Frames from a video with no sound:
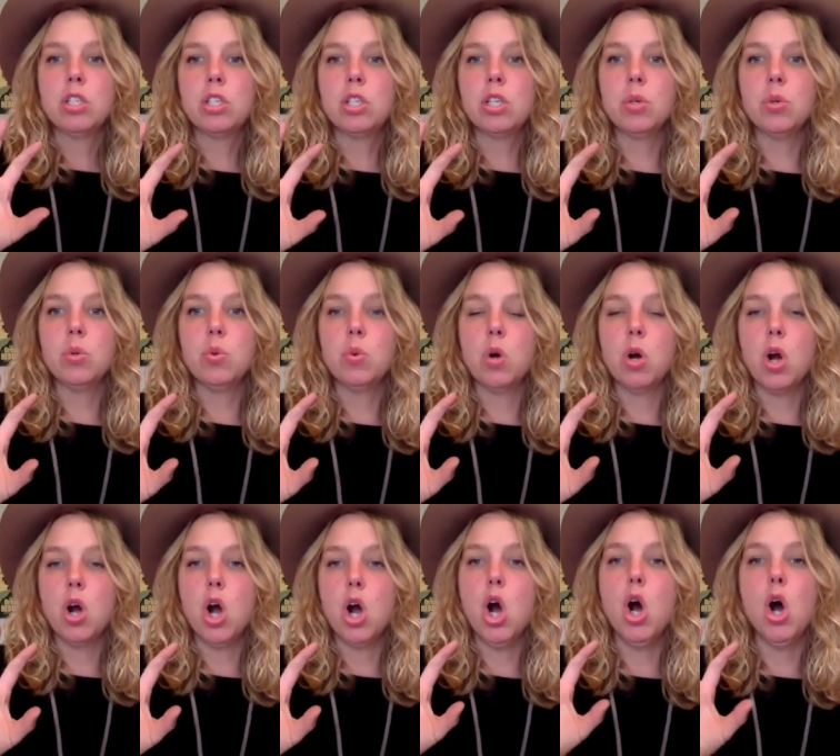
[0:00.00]
to
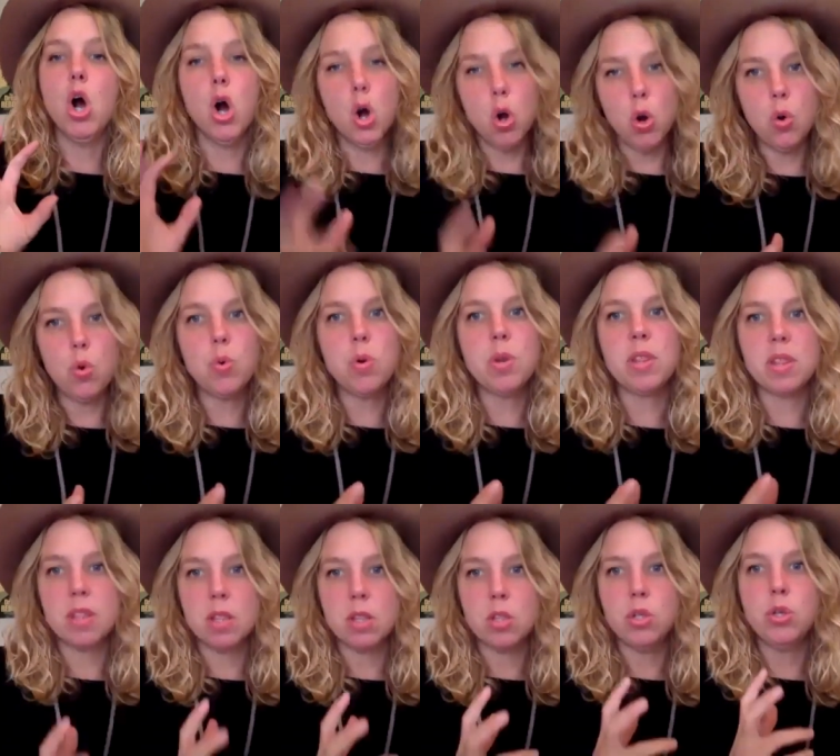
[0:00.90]

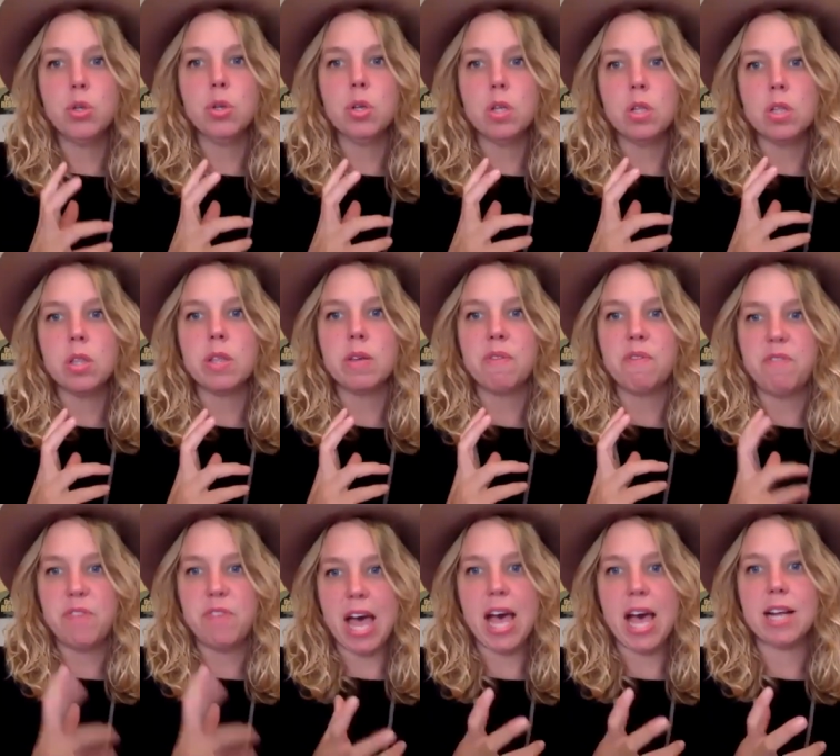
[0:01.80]
own the
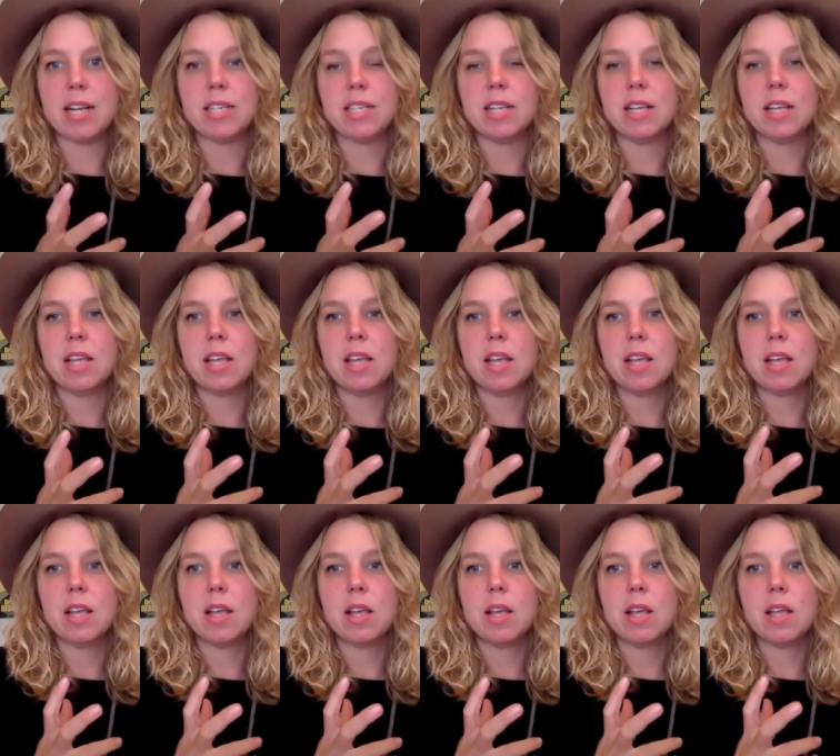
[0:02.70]
fact
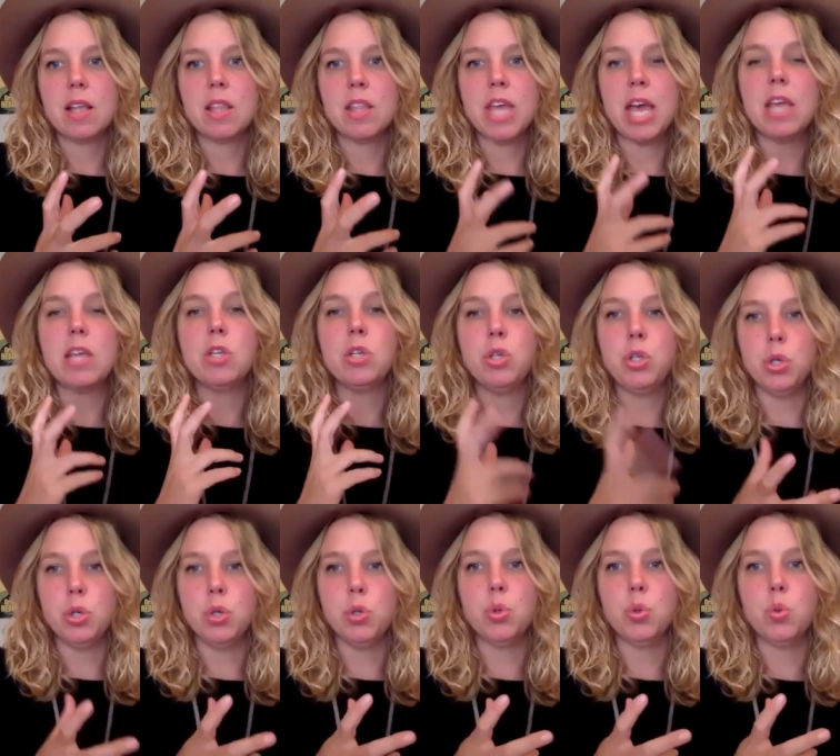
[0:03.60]
that
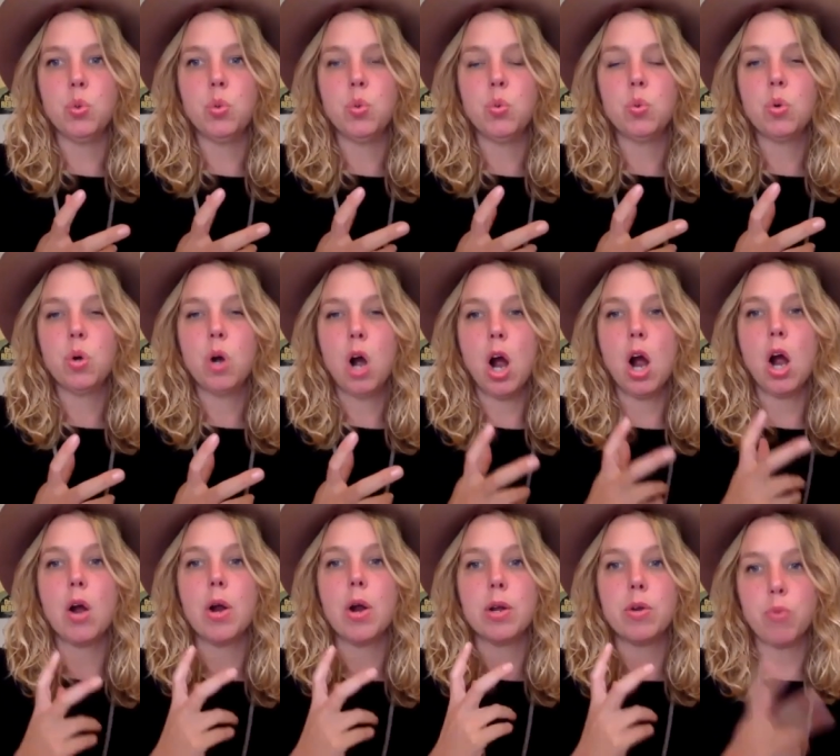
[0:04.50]
you
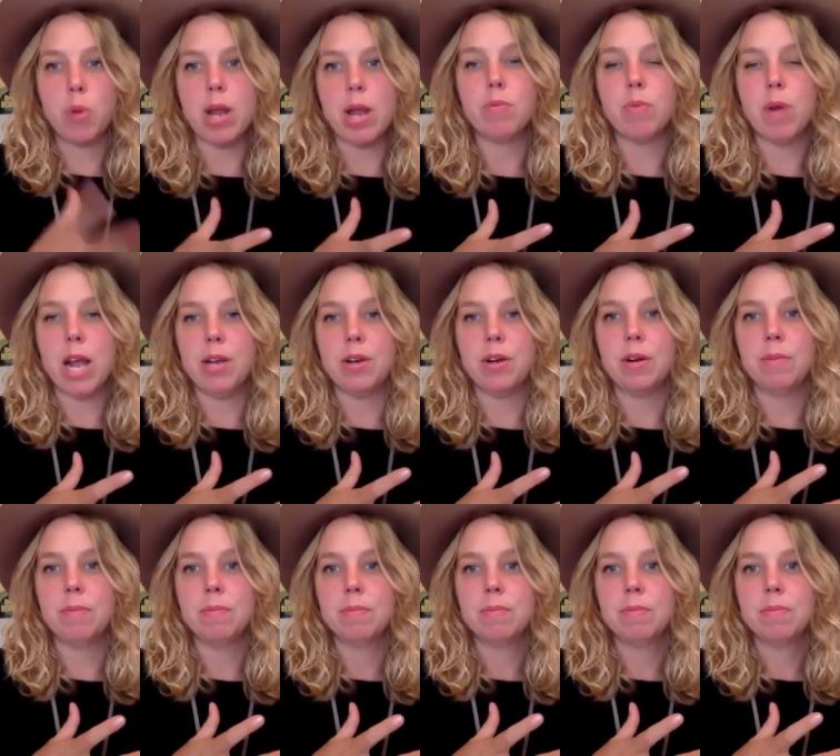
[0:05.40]
are a great writer.
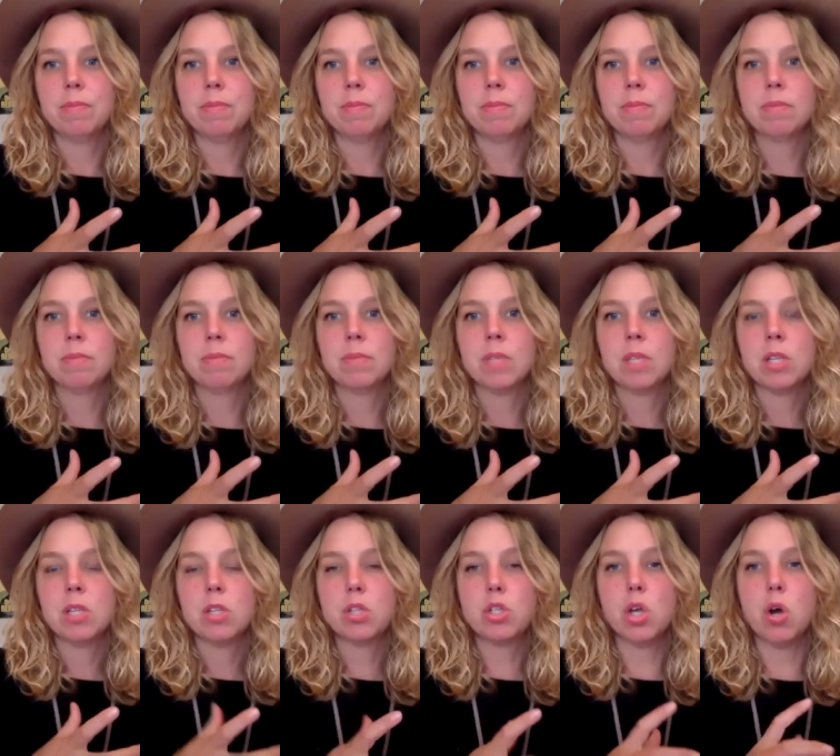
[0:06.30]

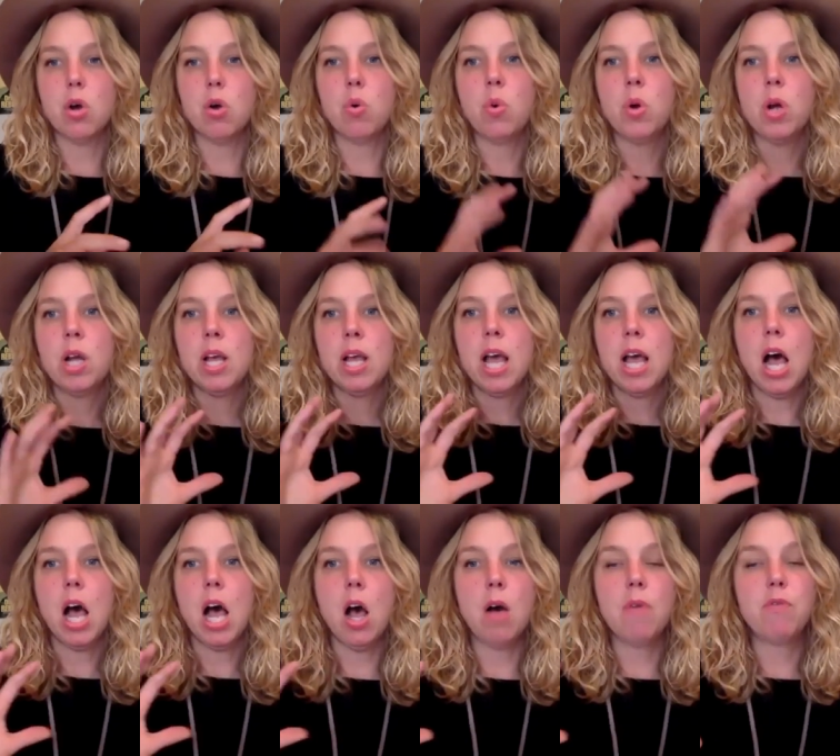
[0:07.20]
So,
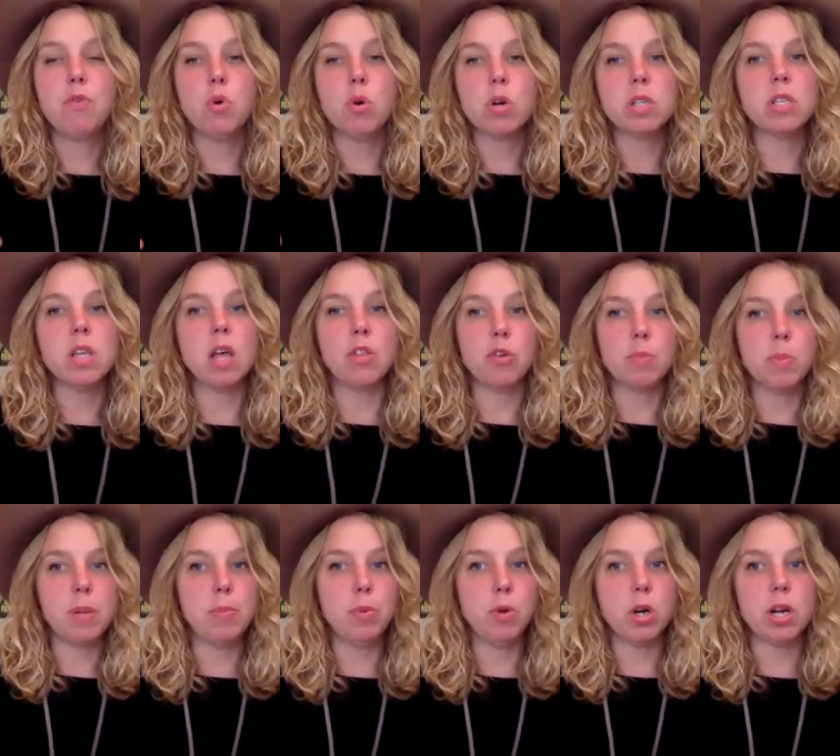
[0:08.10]
of course, other
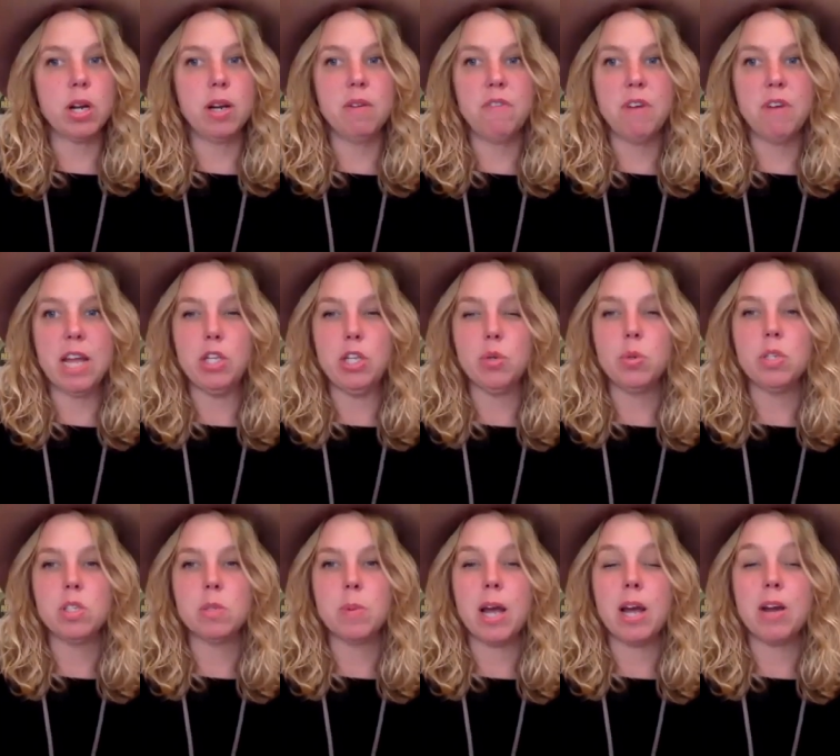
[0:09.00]
people are going to find you
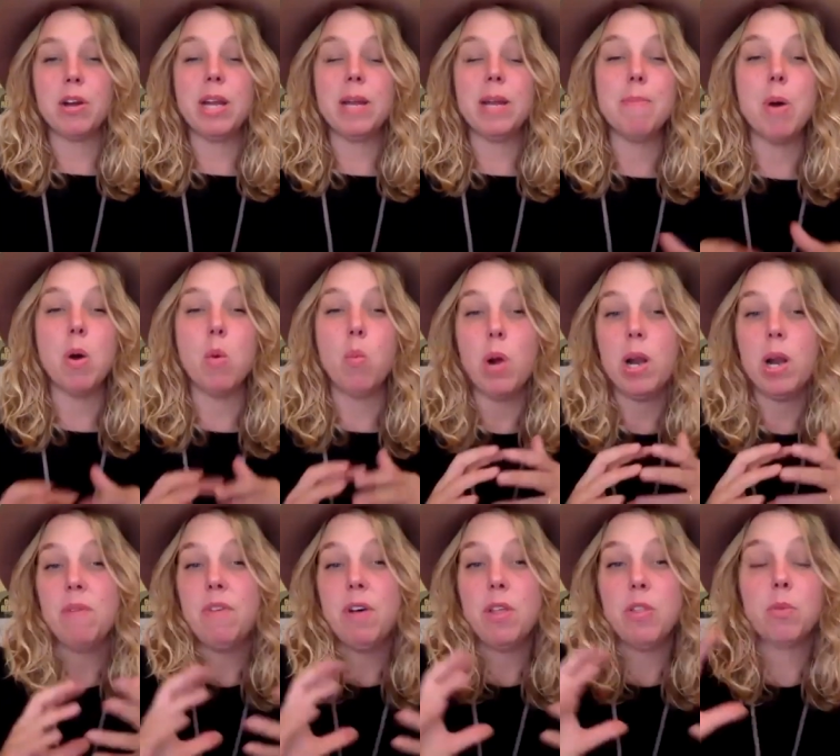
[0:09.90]
inspiring, but what
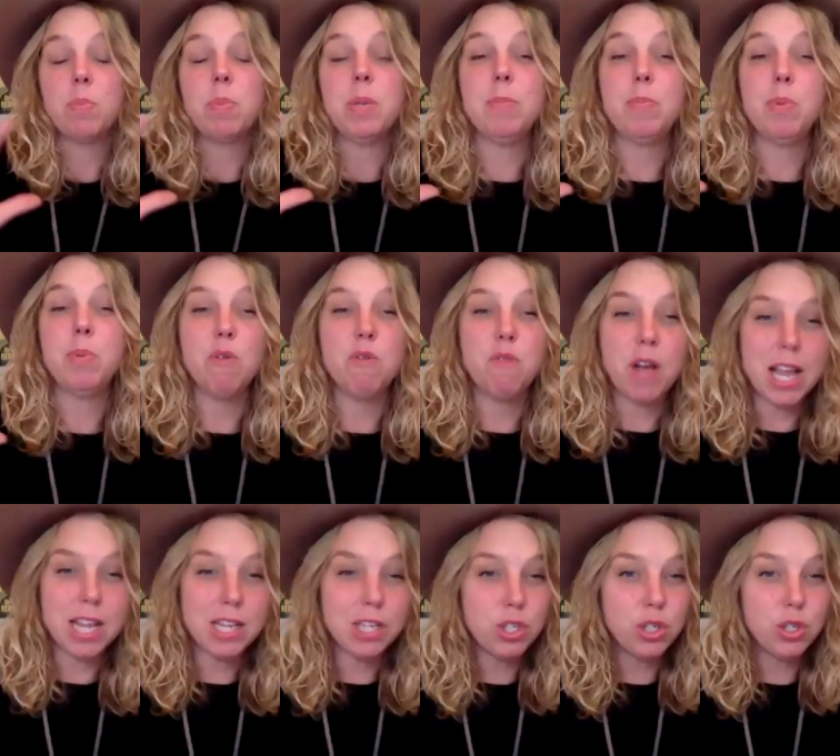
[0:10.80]
if other people
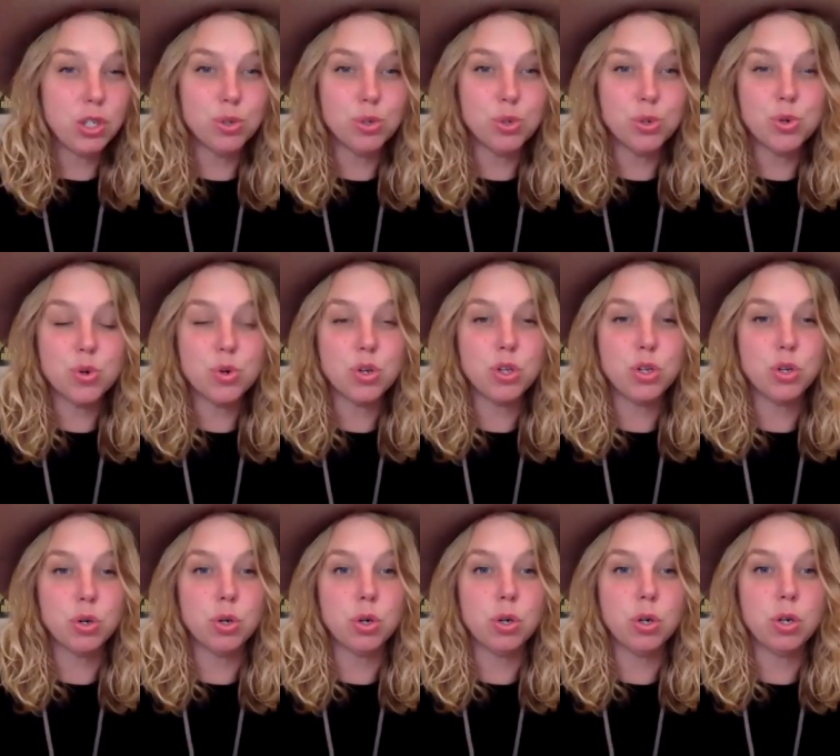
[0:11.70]
find you
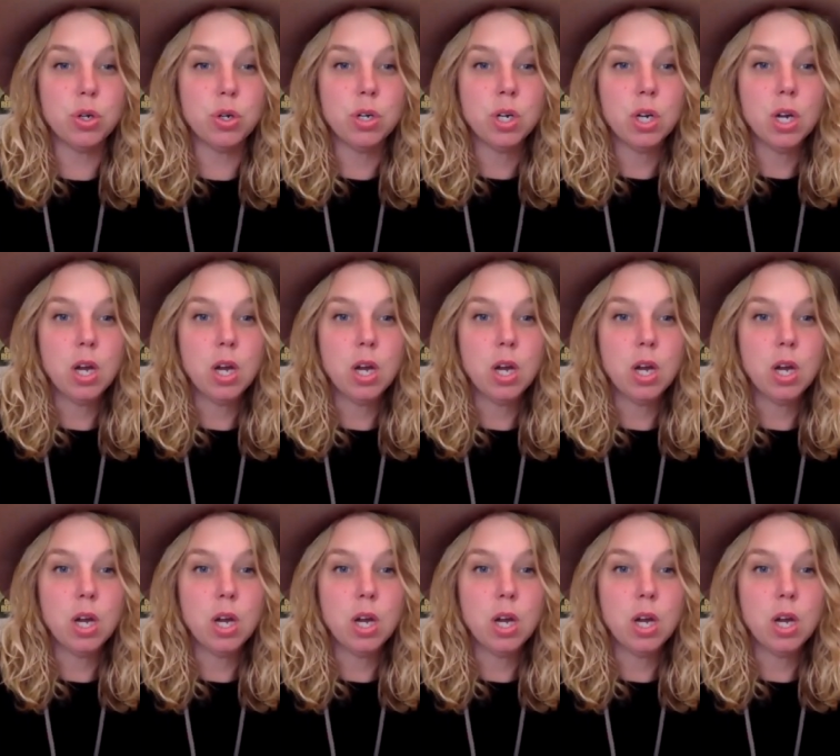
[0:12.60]
your